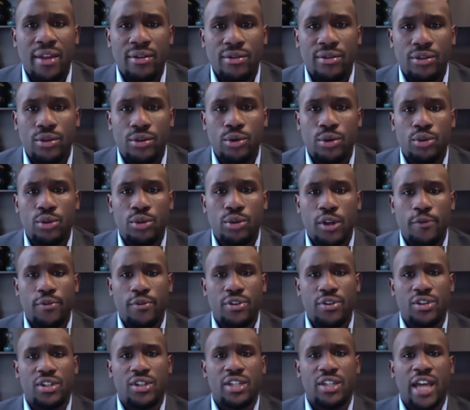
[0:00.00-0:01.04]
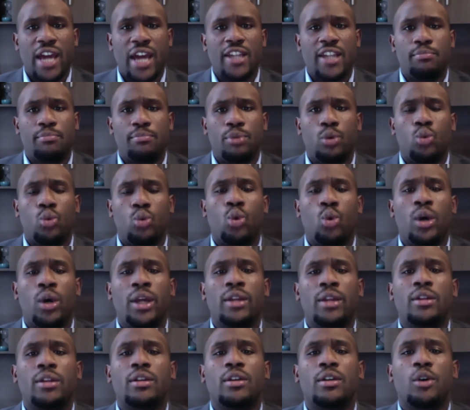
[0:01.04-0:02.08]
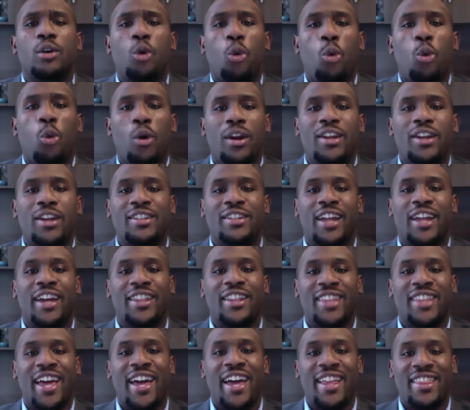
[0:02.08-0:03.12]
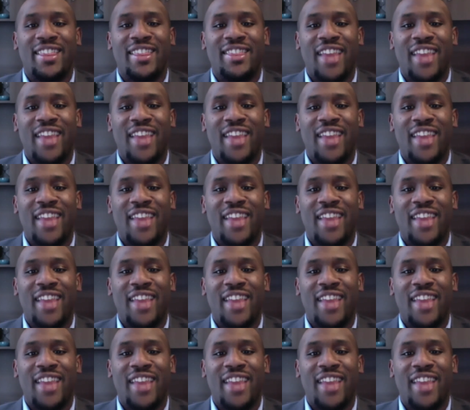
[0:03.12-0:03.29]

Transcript: to different sites, but what is like that